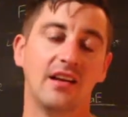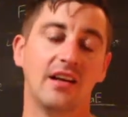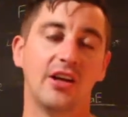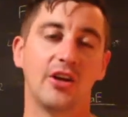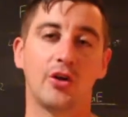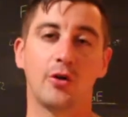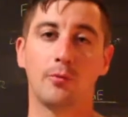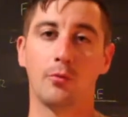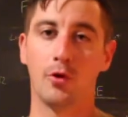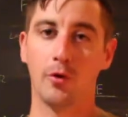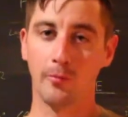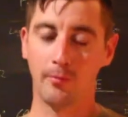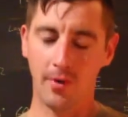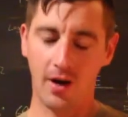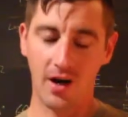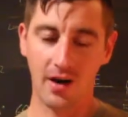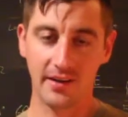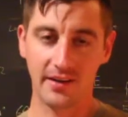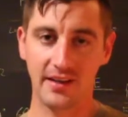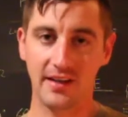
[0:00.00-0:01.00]
Either more
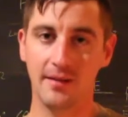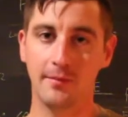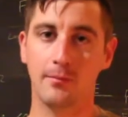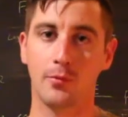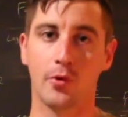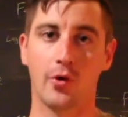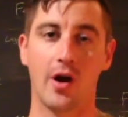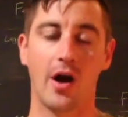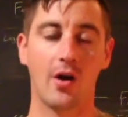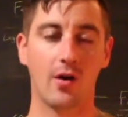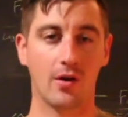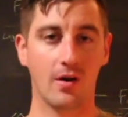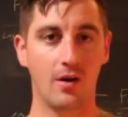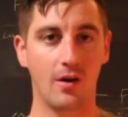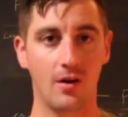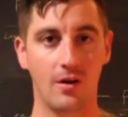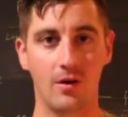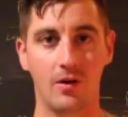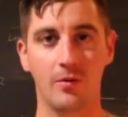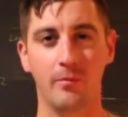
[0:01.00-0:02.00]
body, more
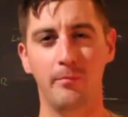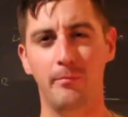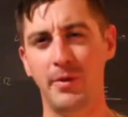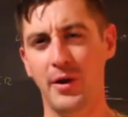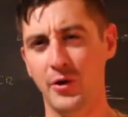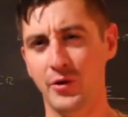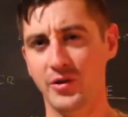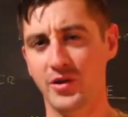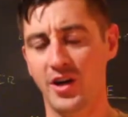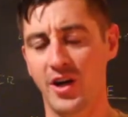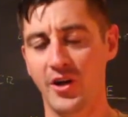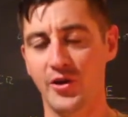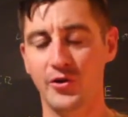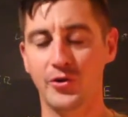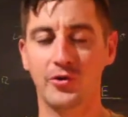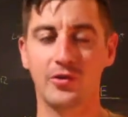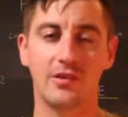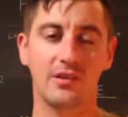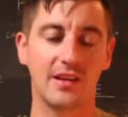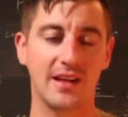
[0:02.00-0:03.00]
alcohol, better color,